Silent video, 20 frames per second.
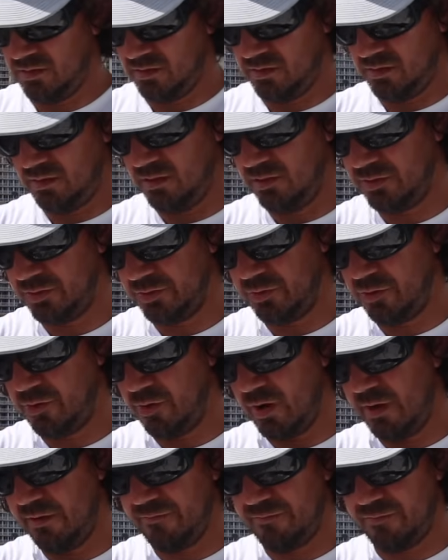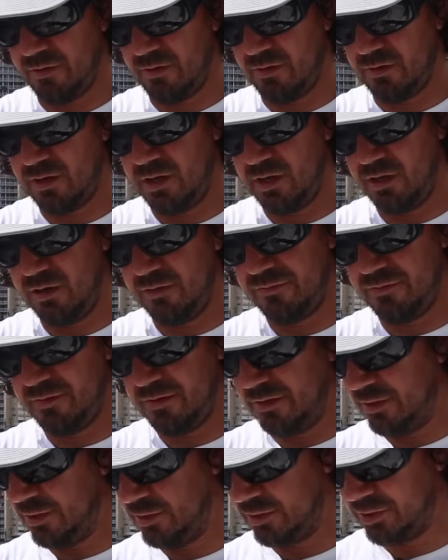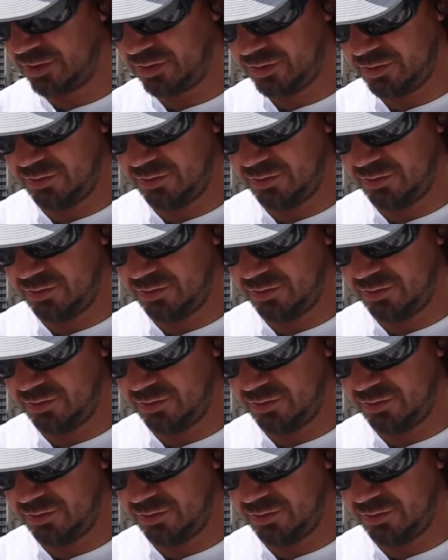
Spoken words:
These are great for kingfish,